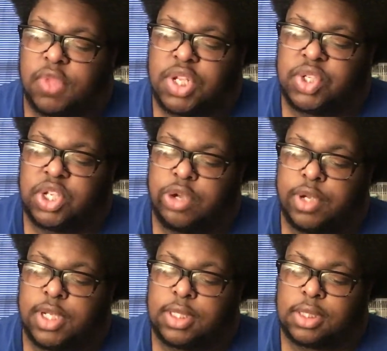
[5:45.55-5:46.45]

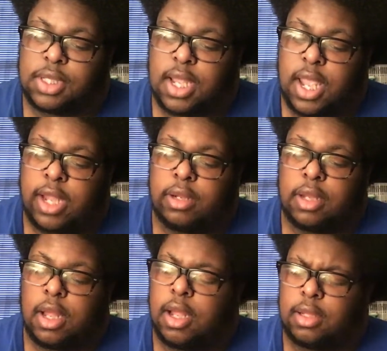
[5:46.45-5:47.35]
series, the
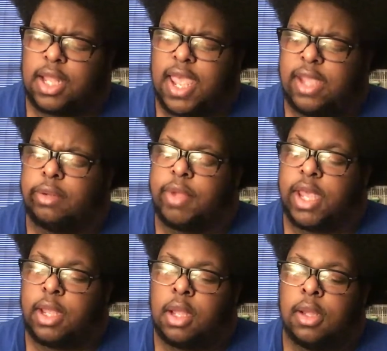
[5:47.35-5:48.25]
anime,
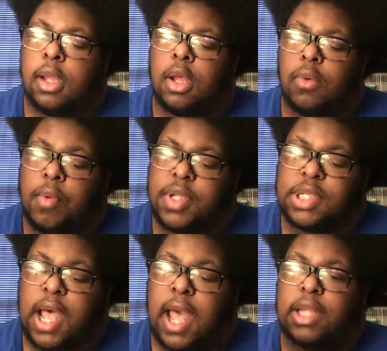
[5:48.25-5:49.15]
was
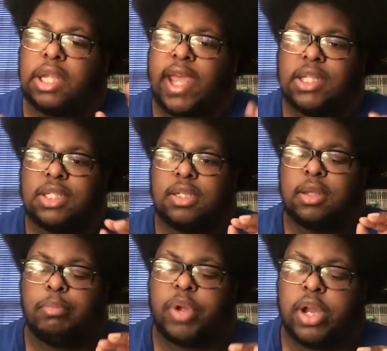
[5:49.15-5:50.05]
I liked,
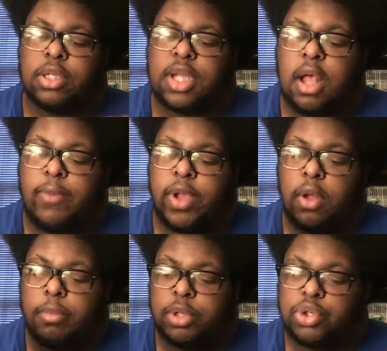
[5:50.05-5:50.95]
compared to how they
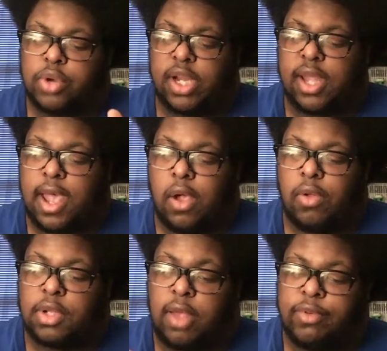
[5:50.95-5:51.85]
portrayed L
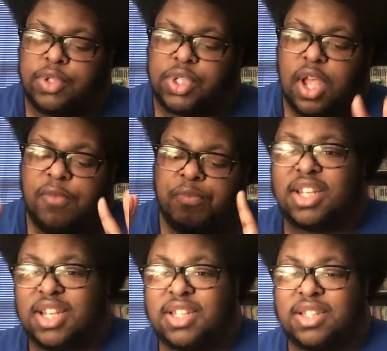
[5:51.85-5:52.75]
and other stuff.
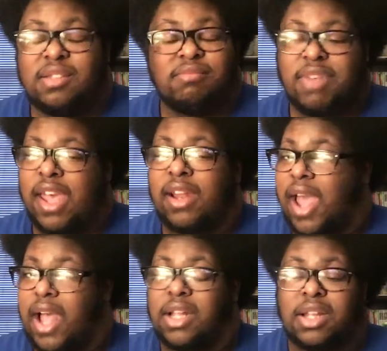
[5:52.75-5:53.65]
He, man,
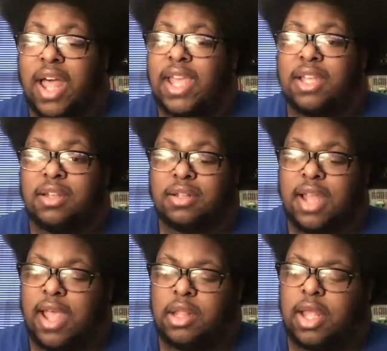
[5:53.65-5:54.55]
Light
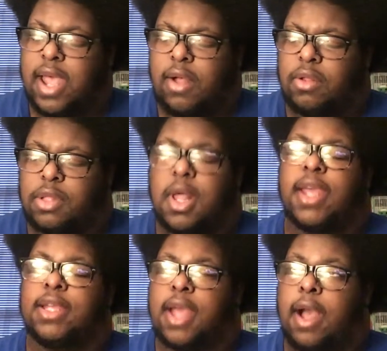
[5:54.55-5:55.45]

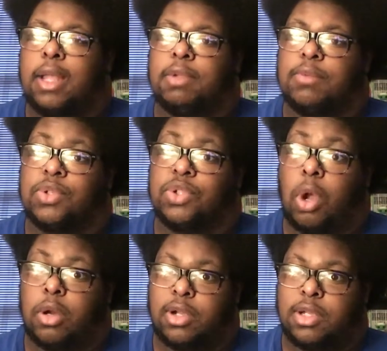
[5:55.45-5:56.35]
Yagami was
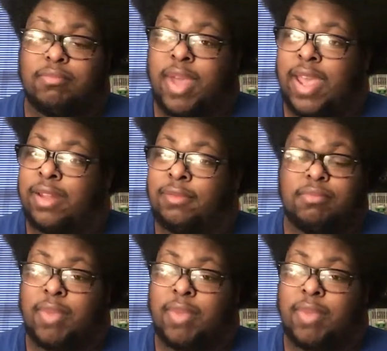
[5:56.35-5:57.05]
dark. Man.